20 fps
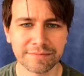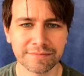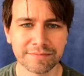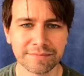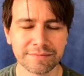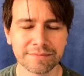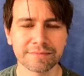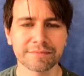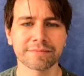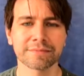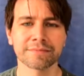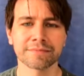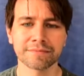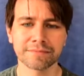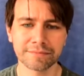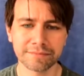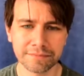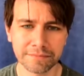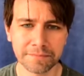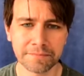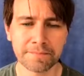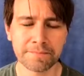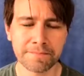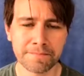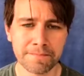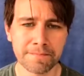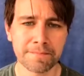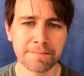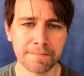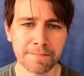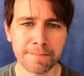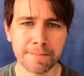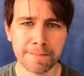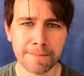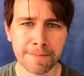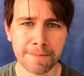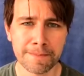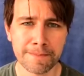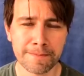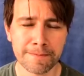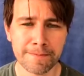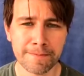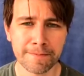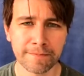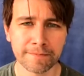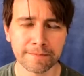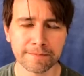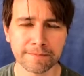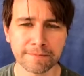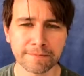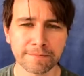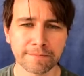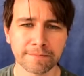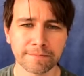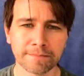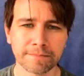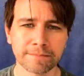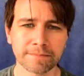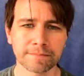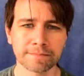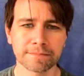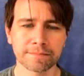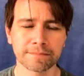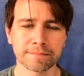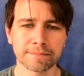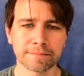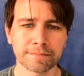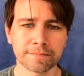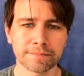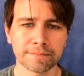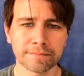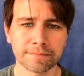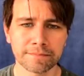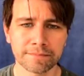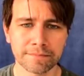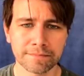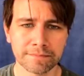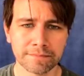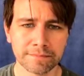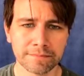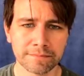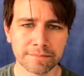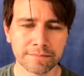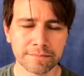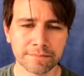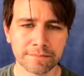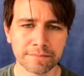The person shown says nothing.